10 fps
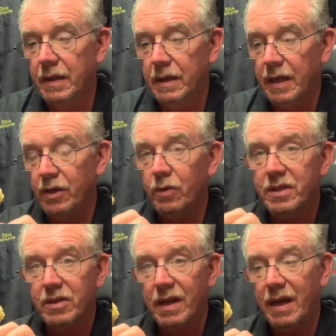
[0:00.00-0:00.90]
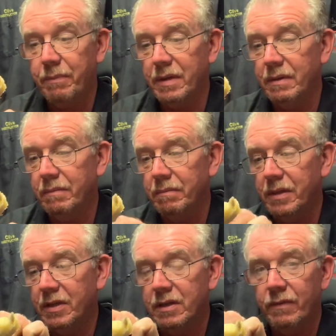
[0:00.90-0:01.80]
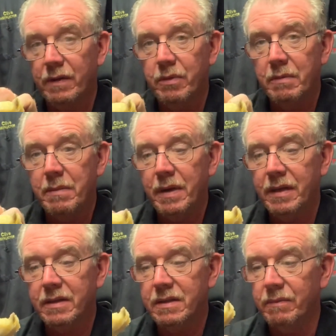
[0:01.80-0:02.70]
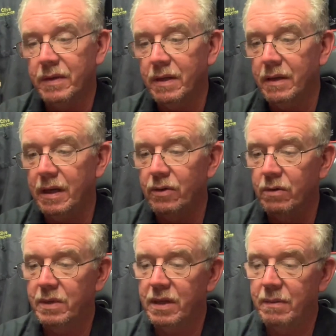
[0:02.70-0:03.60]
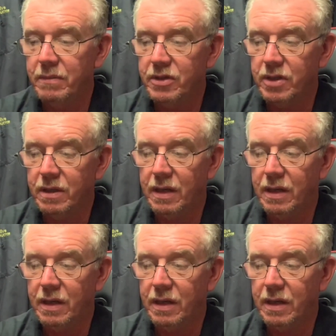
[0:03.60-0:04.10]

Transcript: I know this is going to happen, because if I put my mind to something, I normally accomplish it.